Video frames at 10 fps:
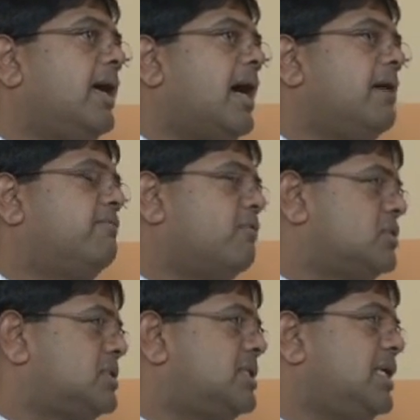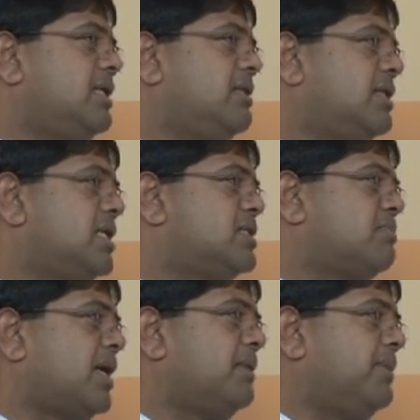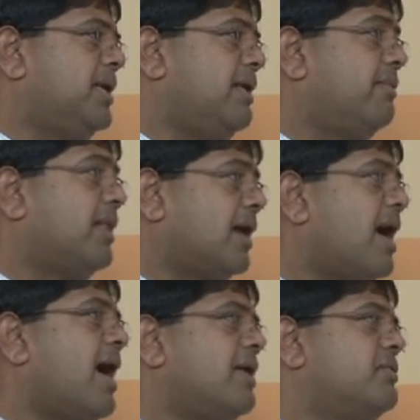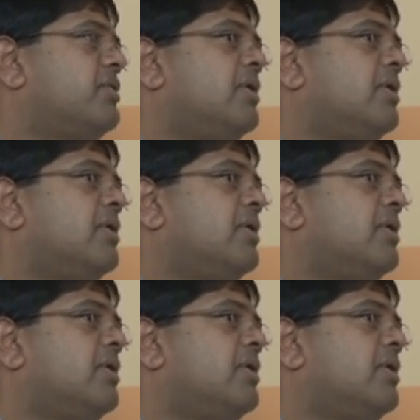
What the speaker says: I foresee this might be in the card.